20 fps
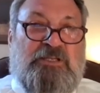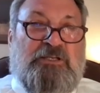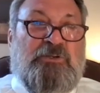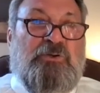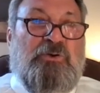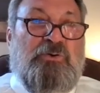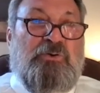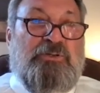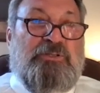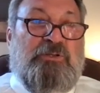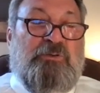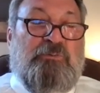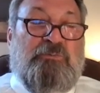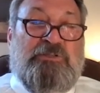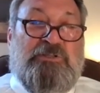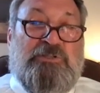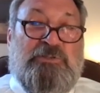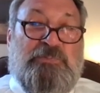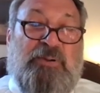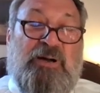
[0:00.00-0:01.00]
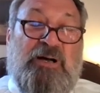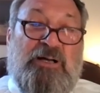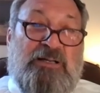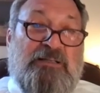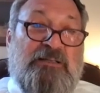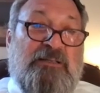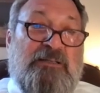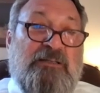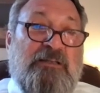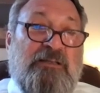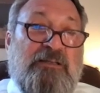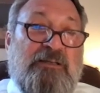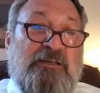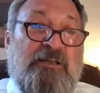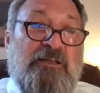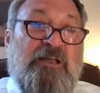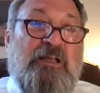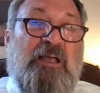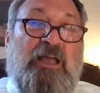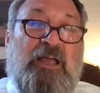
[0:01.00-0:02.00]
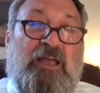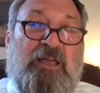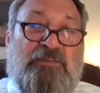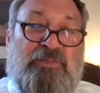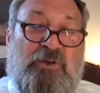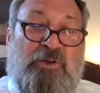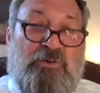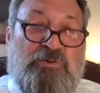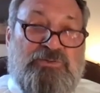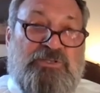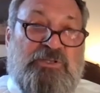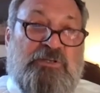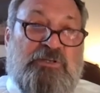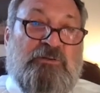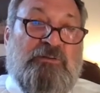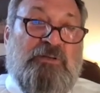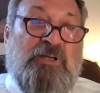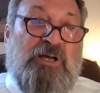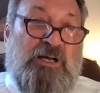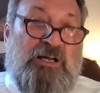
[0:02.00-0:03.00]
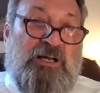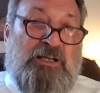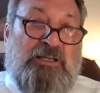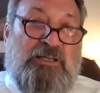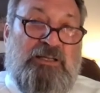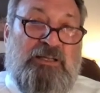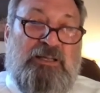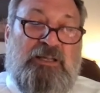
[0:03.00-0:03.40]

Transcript: are going to respond and those that are not.